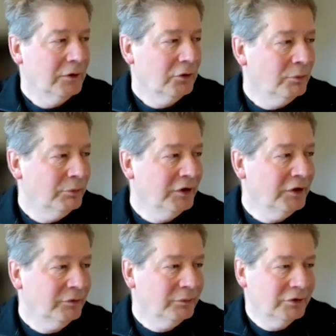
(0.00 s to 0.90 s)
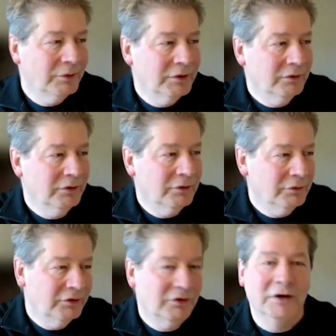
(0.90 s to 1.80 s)
combination between, you know,
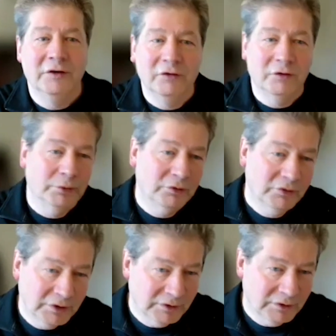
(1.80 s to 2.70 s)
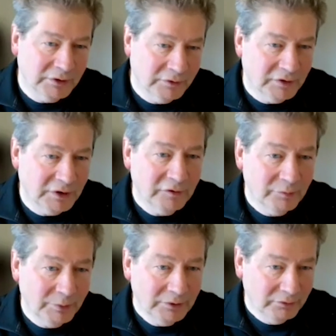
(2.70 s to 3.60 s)
integrated reporting and
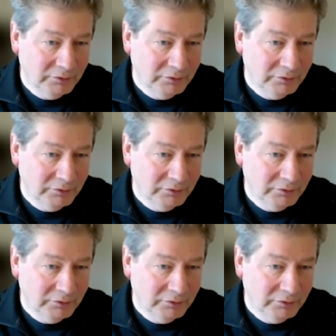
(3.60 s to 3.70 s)
SASB.